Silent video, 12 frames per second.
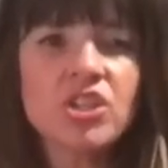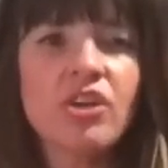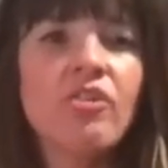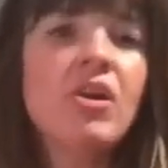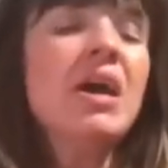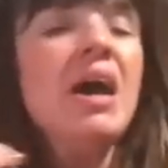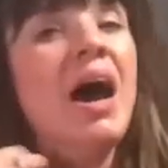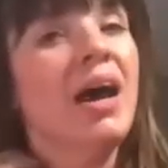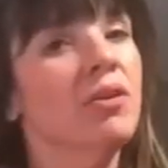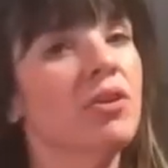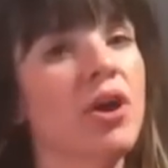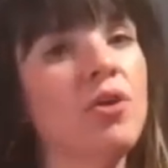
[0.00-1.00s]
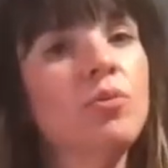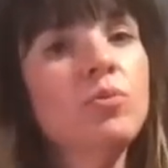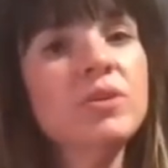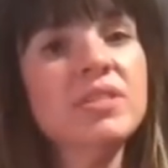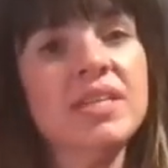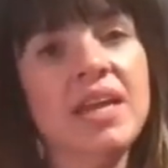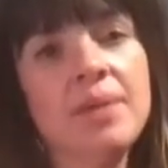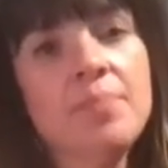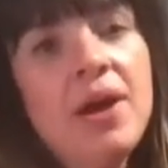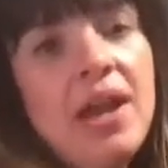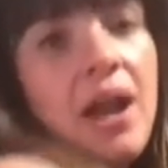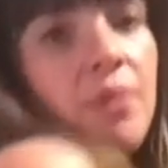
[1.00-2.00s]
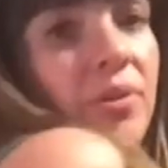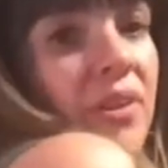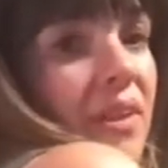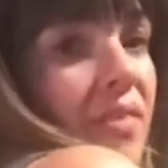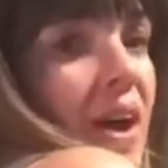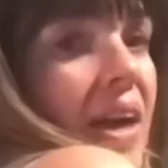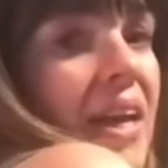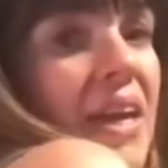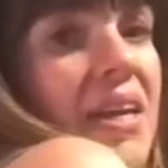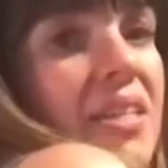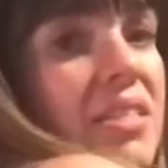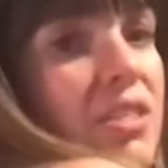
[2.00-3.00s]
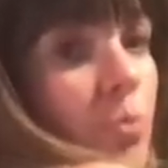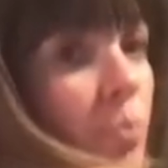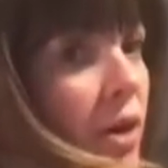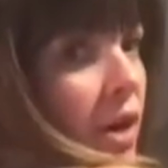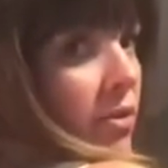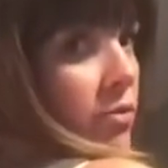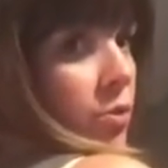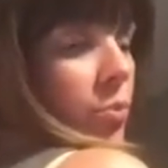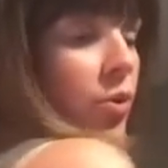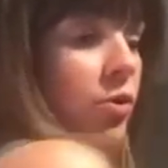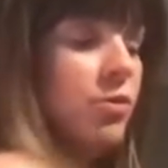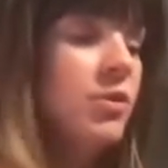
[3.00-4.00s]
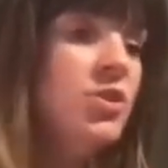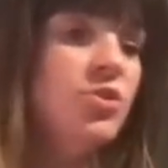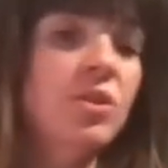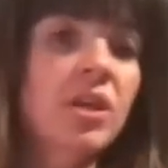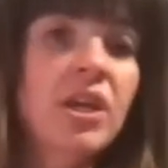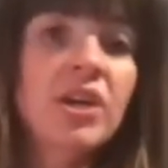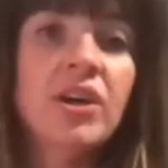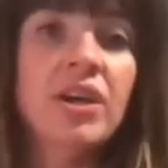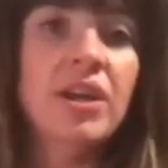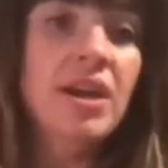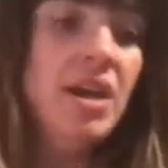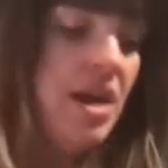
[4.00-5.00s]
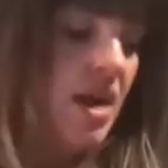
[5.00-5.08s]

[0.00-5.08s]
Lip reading: So I don't know, we'll see, but I really like it. It's super comfortable, it fits really good.